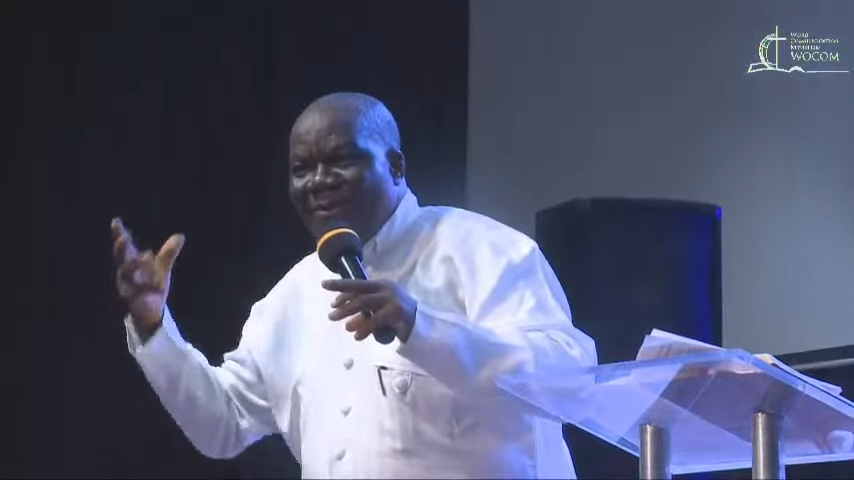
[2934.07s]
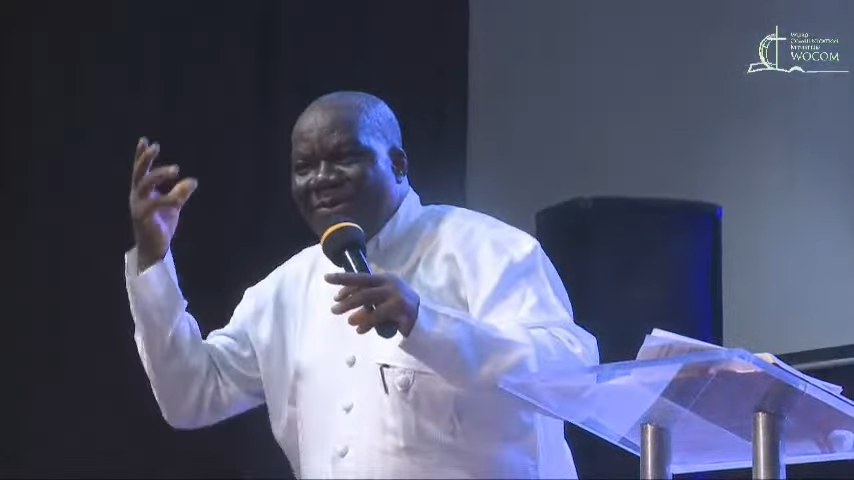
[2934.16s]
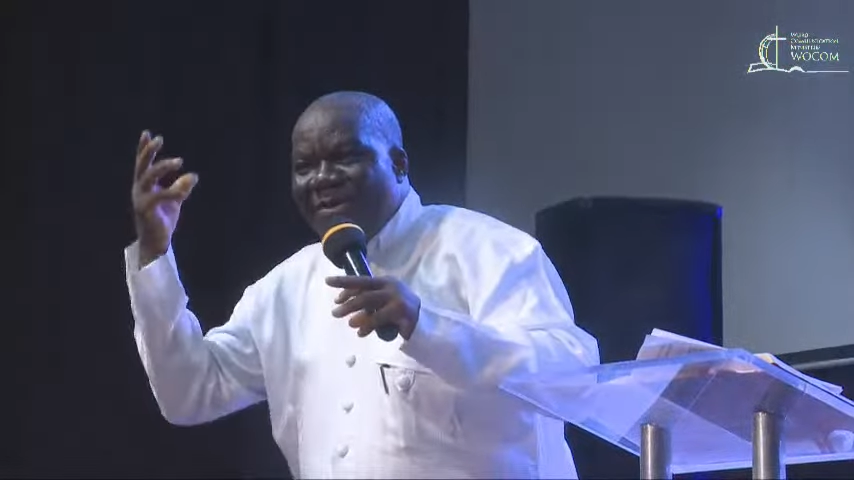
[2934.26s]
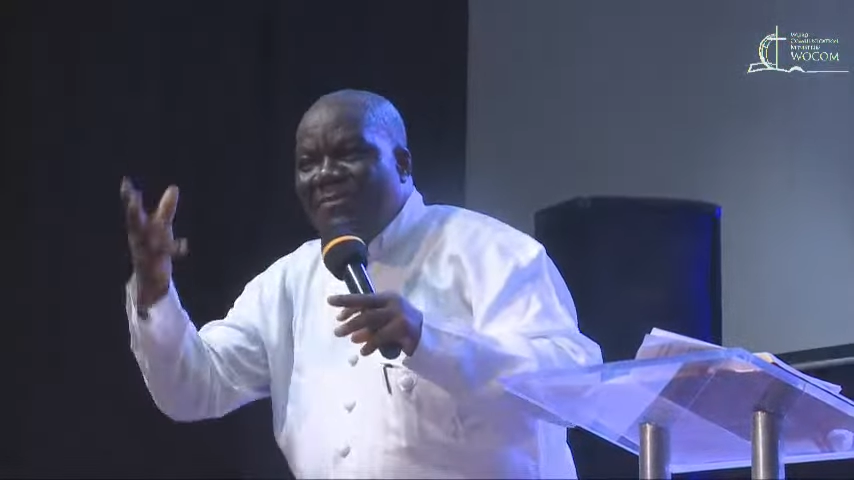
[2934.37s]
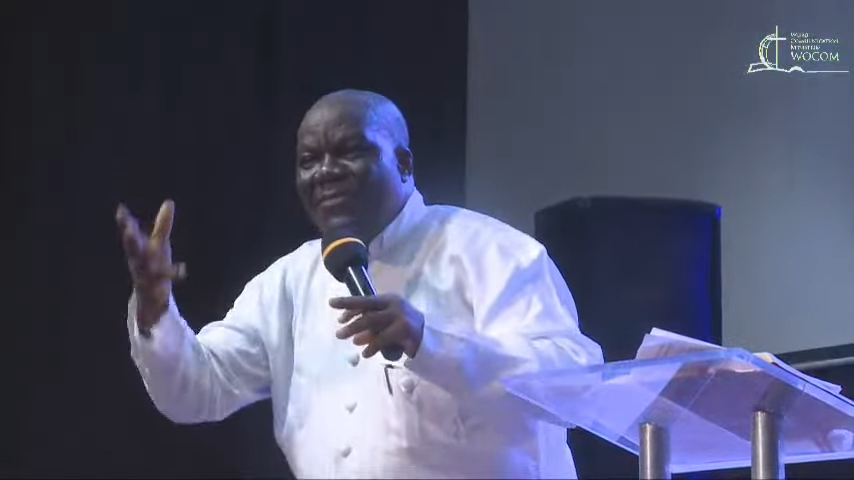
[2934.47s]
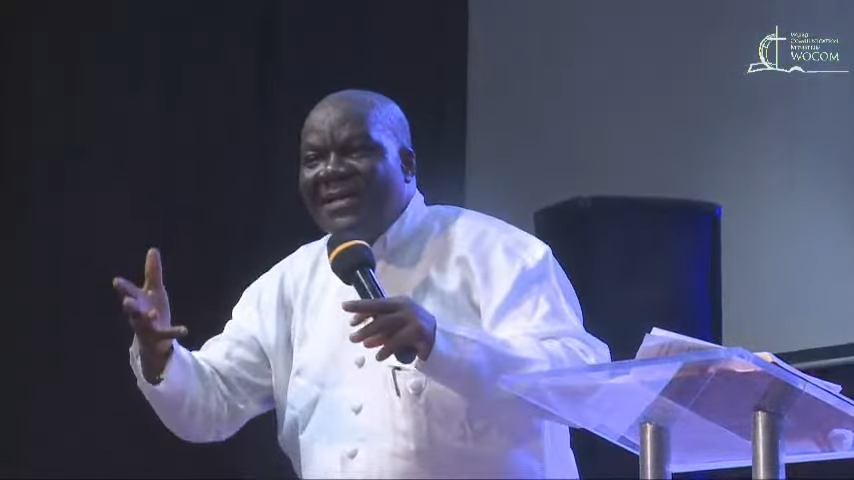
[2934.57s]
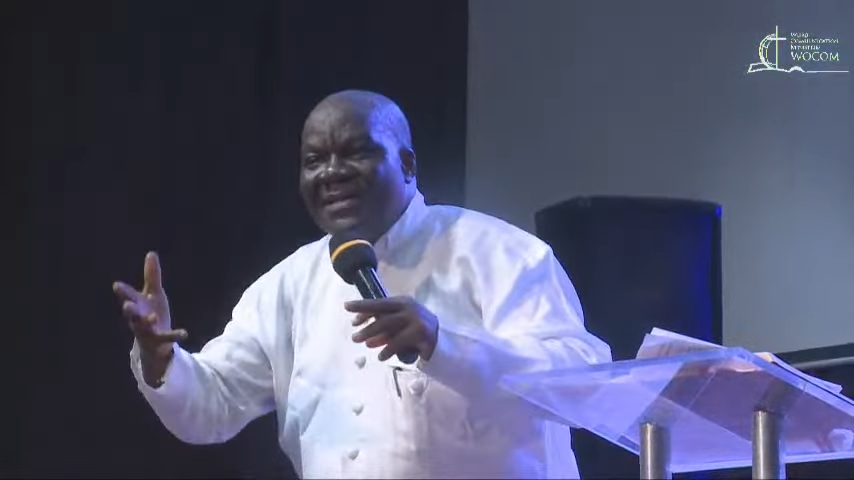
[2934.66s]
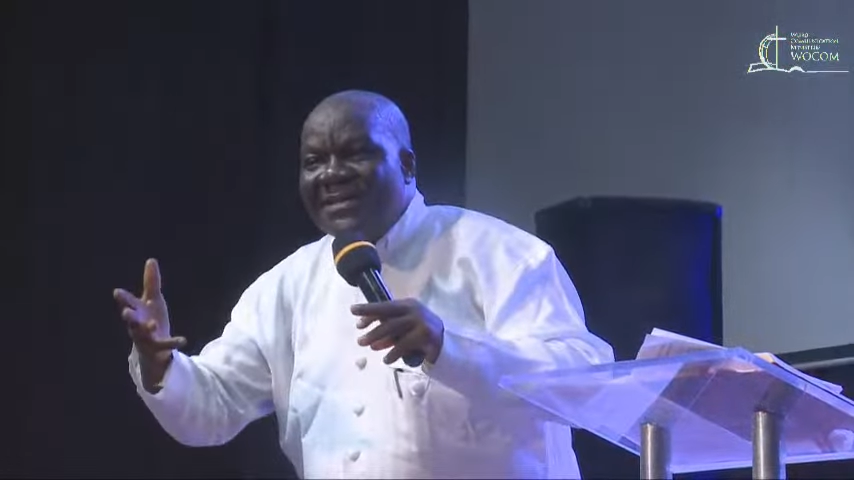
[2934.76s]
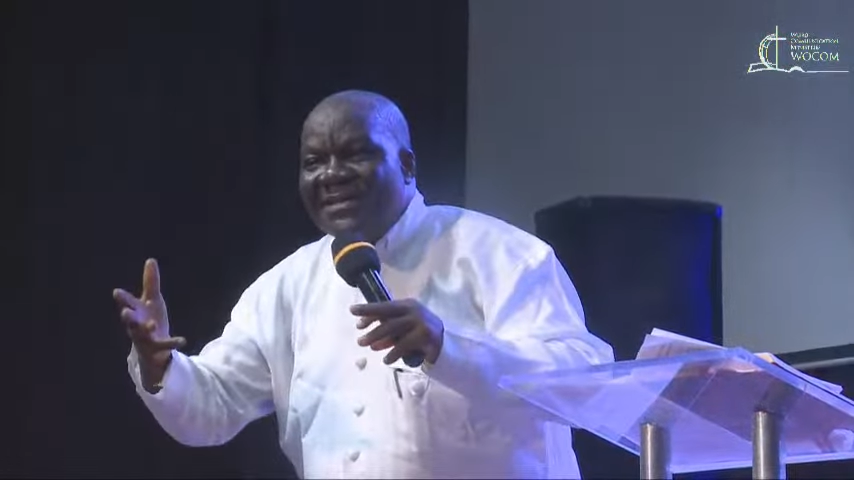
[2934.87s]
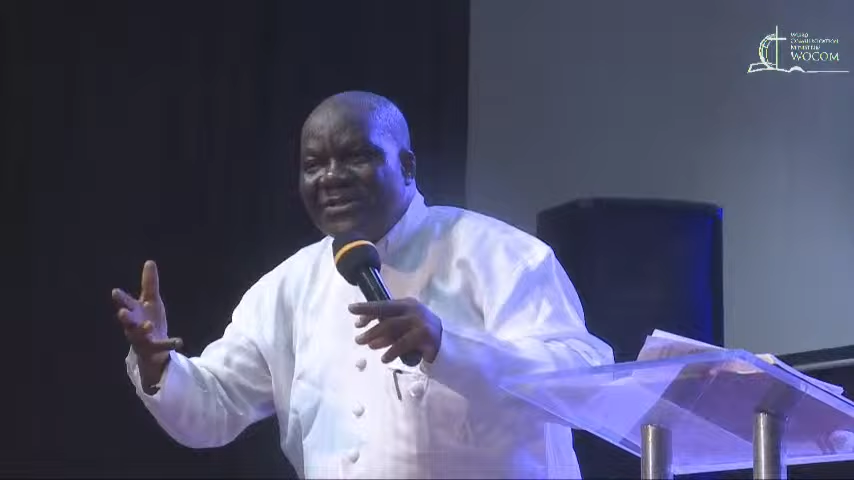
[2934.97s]
So they pay
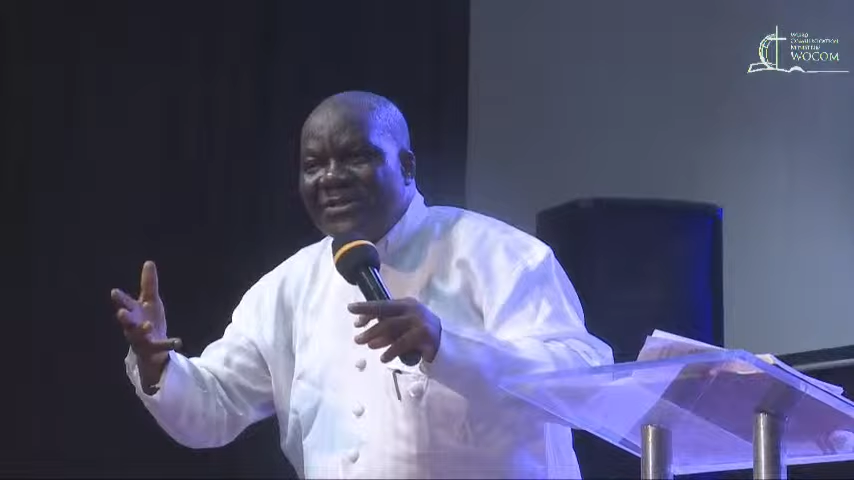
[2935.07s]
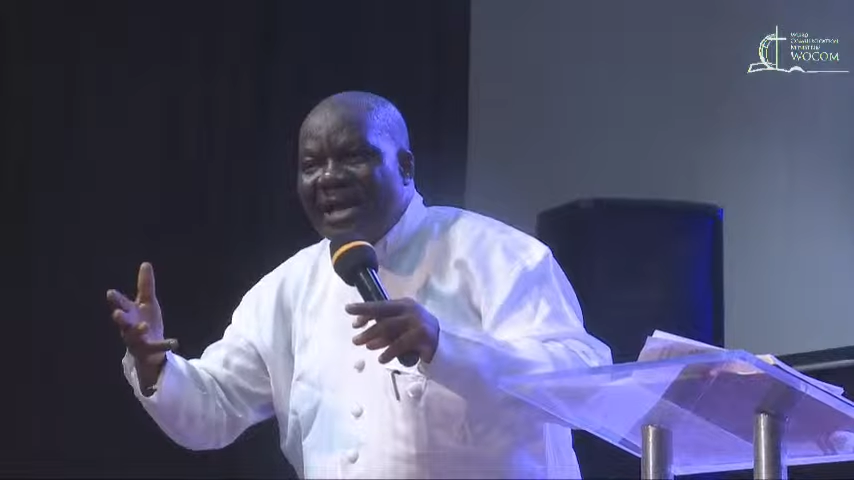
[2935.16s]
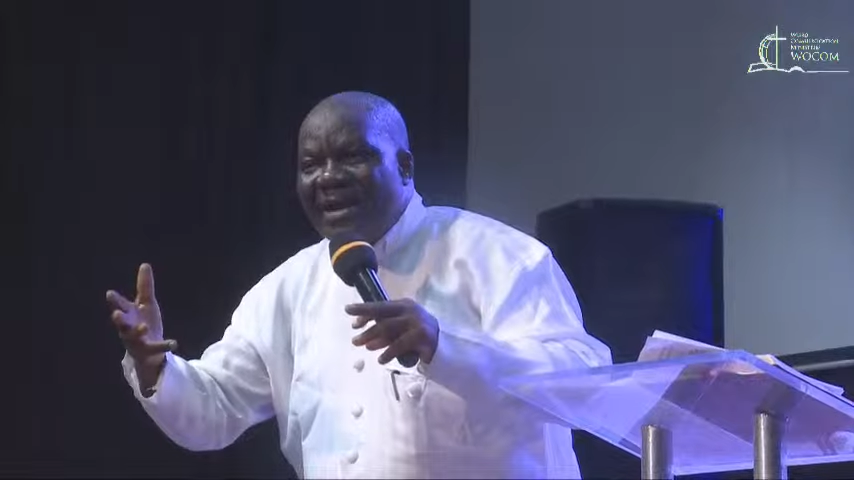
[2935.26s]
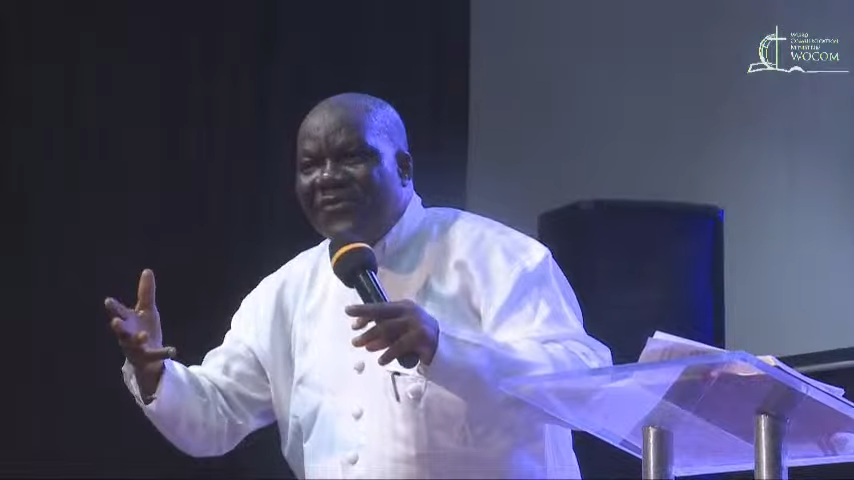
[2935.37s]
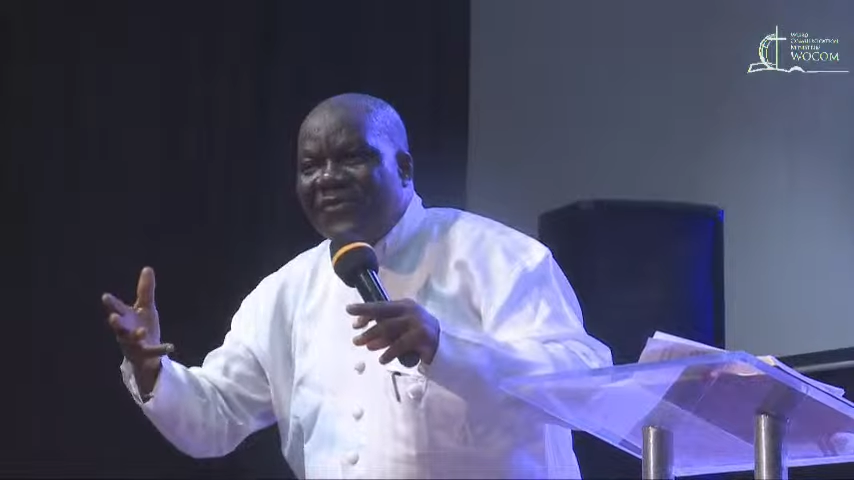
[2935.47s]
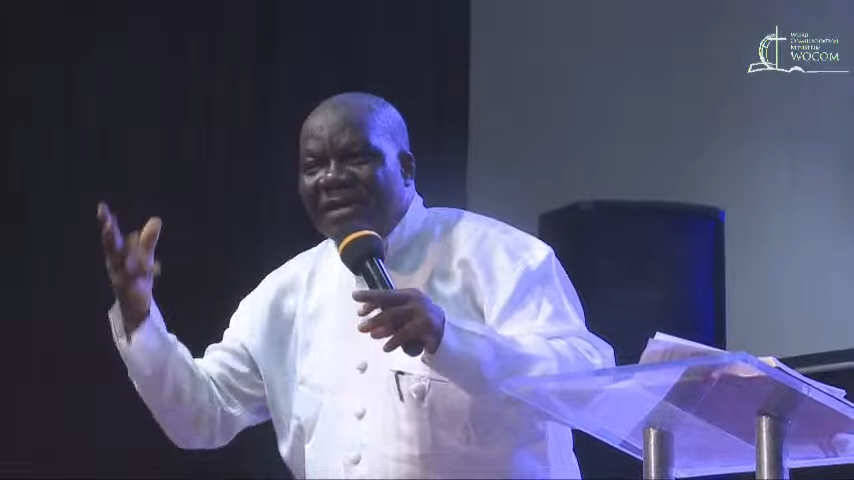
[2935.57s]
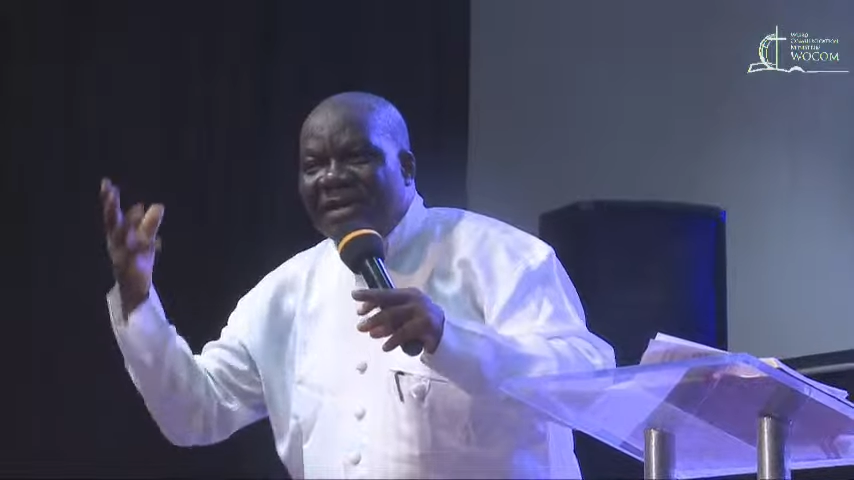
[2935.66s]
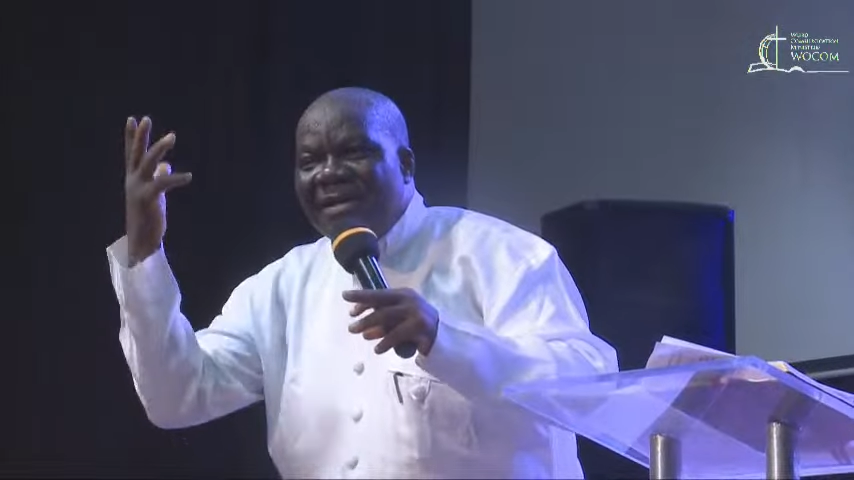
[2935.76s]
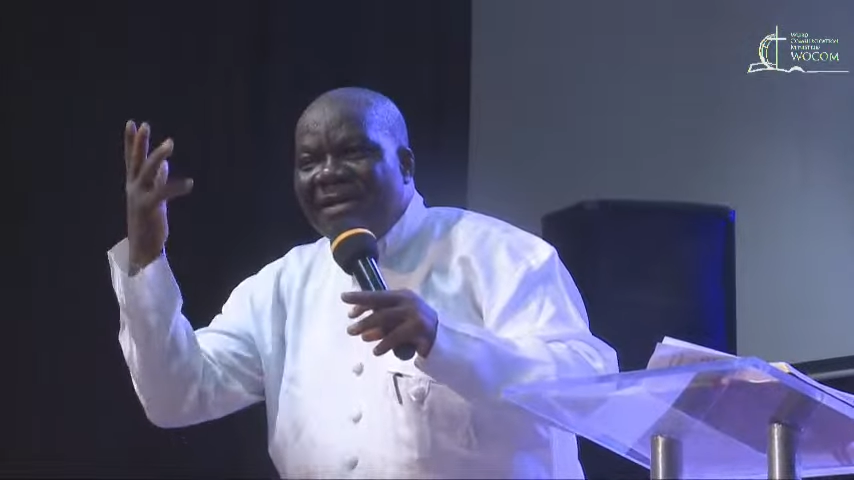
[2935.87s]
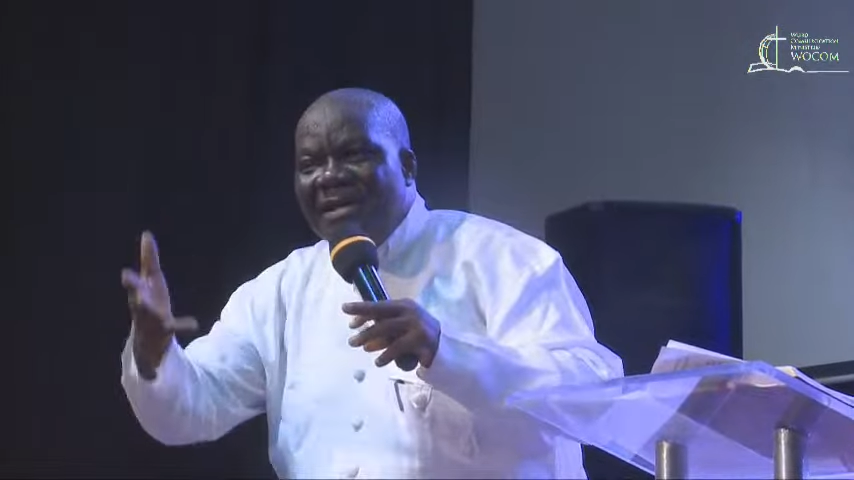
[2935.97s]
Jesus their offering,